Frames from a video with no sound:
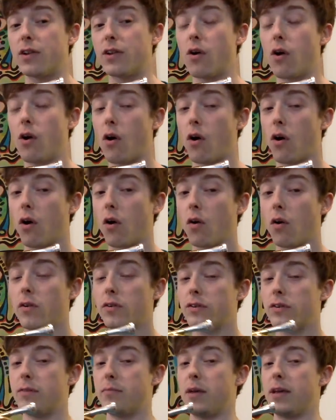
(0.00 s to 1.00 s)
all
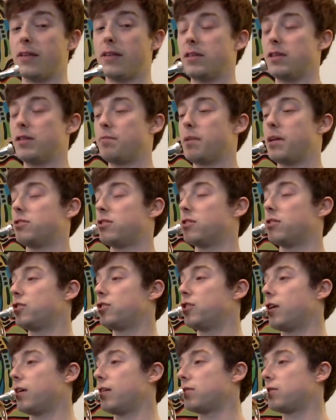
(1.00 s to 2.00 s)
to make these pitches
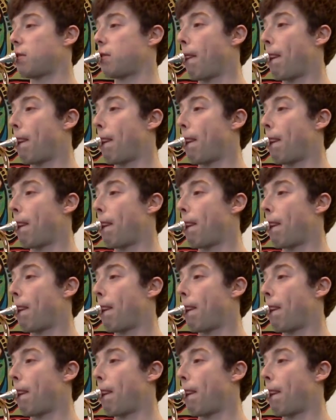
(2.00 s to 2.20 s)
change.